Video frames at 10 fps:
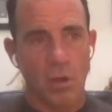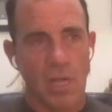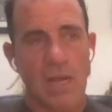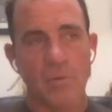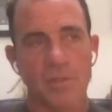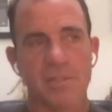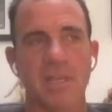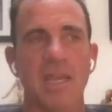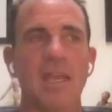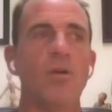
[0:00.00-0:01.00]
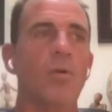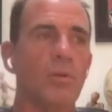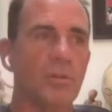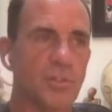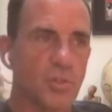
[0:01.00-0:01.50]
I would say,
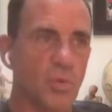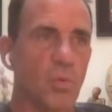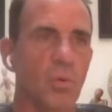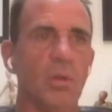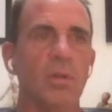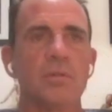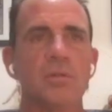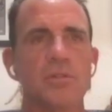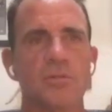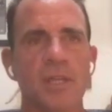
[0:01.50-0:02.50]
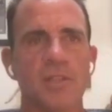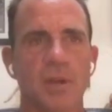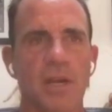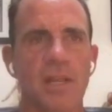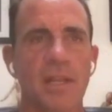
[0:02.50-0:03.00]
old school strength
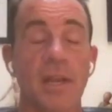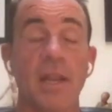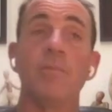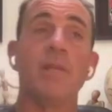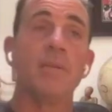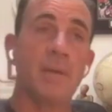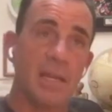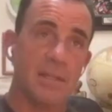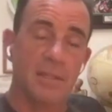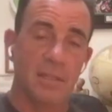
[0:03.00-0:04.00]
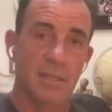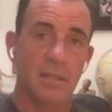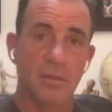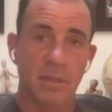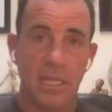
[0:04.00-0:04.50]
training, and I don't mean back in
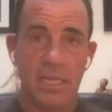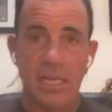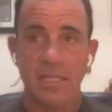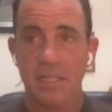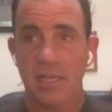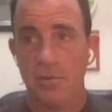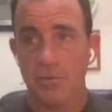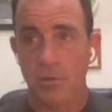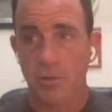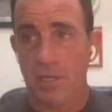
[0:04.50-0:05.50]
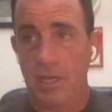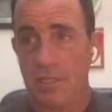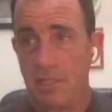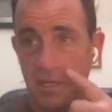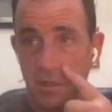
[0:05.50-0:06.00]
the late 1800s, early
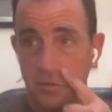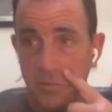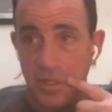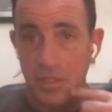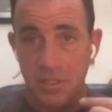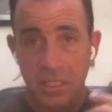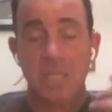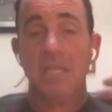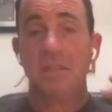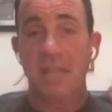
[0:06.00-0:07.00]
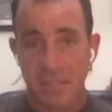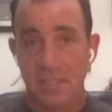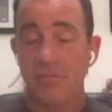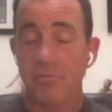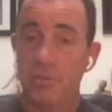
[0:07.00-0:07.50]
1900s, because that
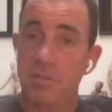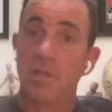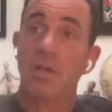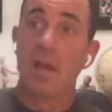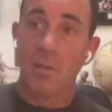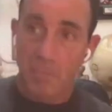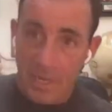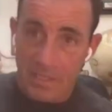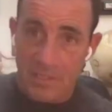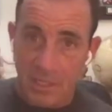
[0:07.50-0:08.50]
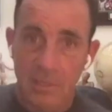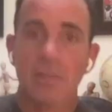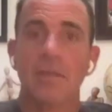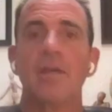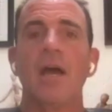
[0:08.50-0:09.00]
stuff was amazing.
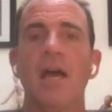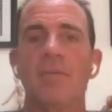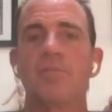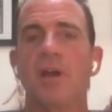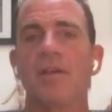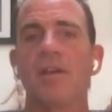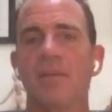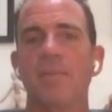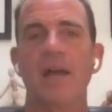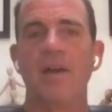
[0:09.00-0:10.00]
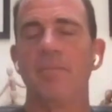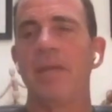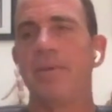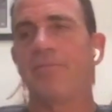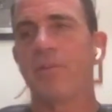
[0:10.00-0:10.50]
I'm talking about
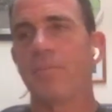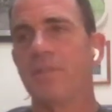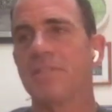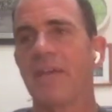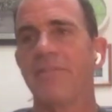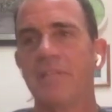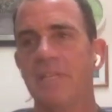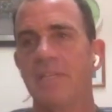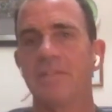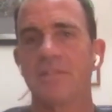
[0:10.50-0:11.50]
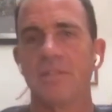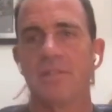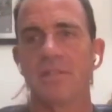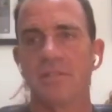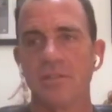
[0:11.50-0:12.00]
maybe from the 70s
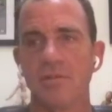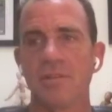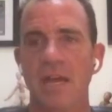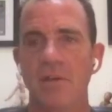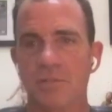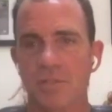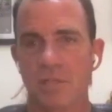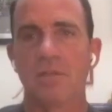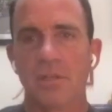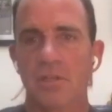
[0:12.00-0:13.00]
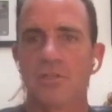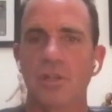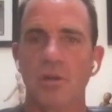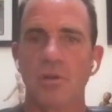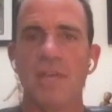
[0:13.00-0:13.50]
to 2000.
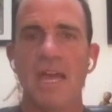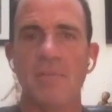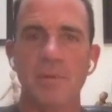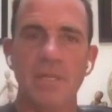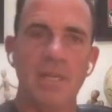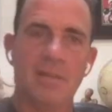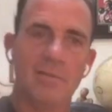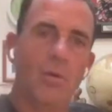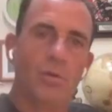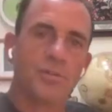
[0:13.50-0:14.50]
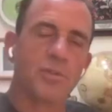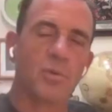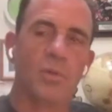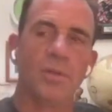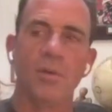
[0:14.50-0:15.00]
So that being old
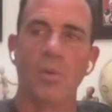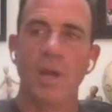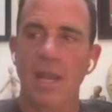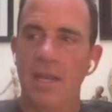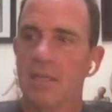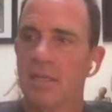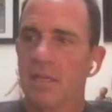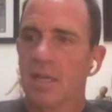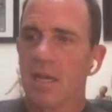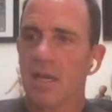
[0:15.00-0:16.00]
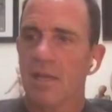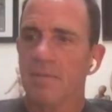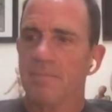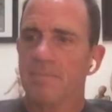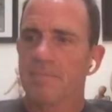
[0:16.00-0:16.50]
school in a way.
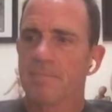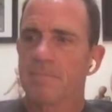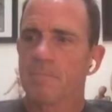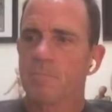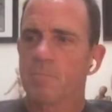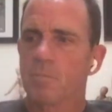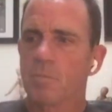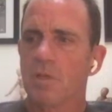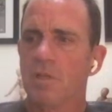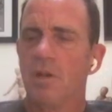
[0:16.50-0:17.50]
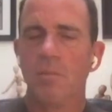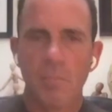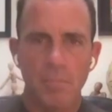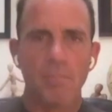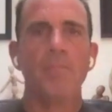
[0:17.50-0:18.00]
Um,
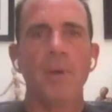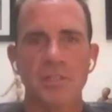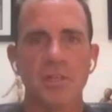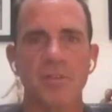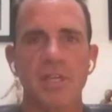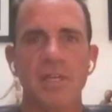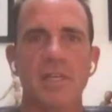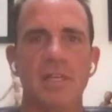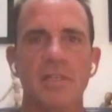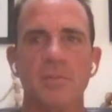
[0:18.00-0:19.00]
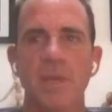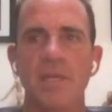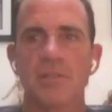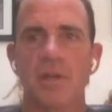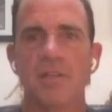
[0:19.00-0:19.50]
much of it is
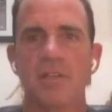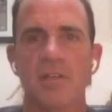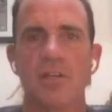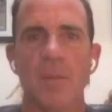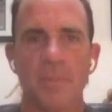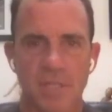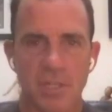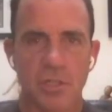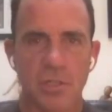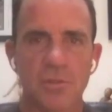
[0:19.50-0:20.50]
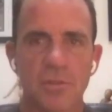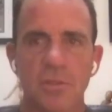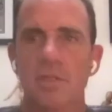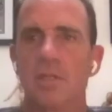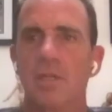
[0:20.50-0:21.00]
based on competitions.
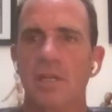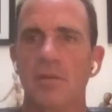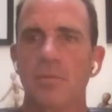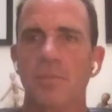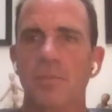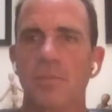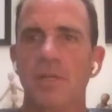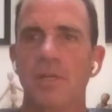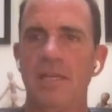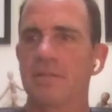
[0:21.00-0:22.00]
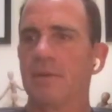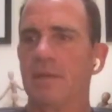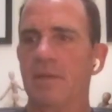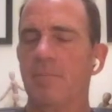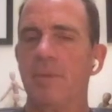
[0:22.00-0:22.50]
It would be like
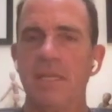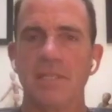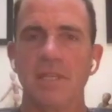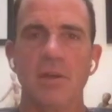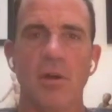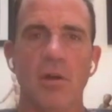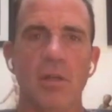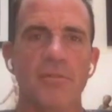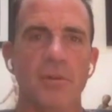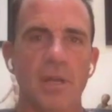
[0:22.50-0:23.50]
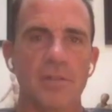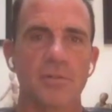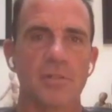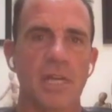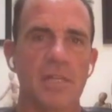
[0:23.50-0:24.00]
basing all of your
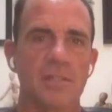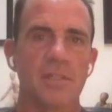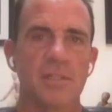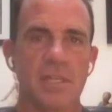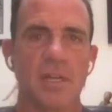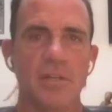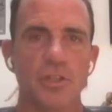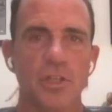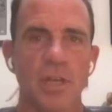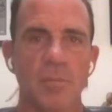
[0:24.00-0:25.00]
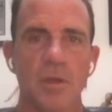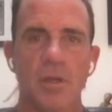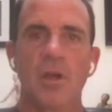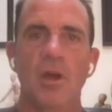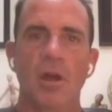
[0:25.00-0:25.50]
exercises in a gym
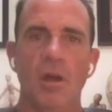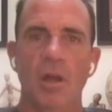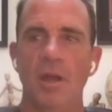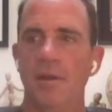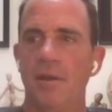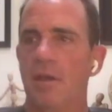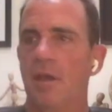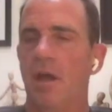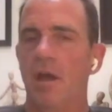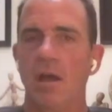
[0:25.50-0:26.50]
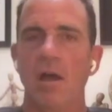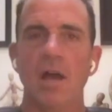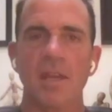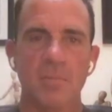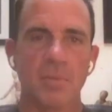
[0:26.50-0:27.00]
on a
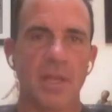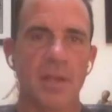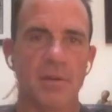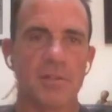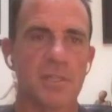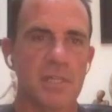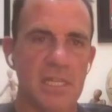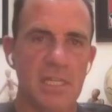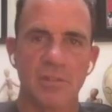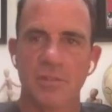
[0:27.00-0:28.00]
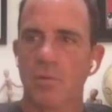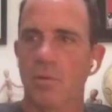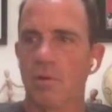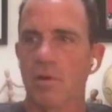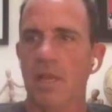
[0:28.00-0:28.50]
hockey player's needs
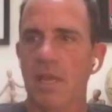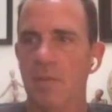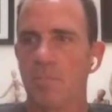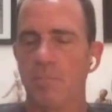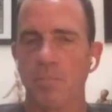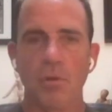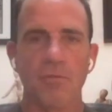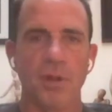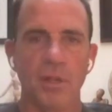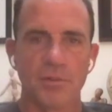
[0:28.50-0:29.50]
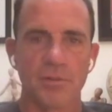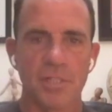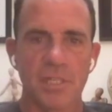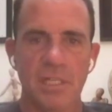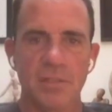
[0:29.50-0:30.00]
or a pole
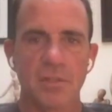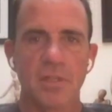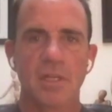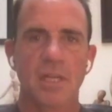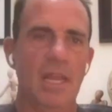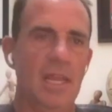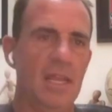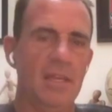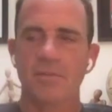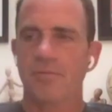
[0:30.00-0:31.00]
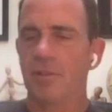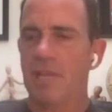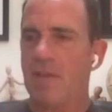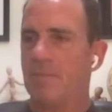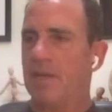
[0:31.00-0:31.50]
vaulter's needs. And for
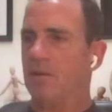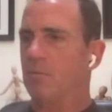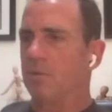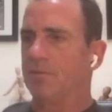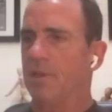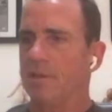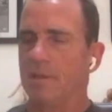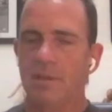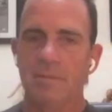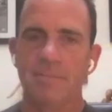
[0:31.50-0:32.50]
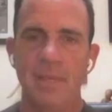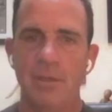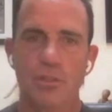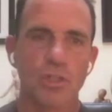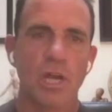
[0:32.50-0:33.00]
that matter, we'll take
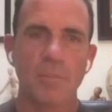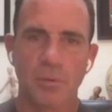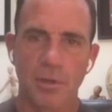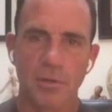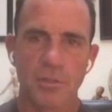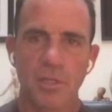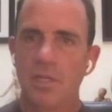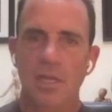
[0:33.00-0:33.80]
maybe a shot putter's.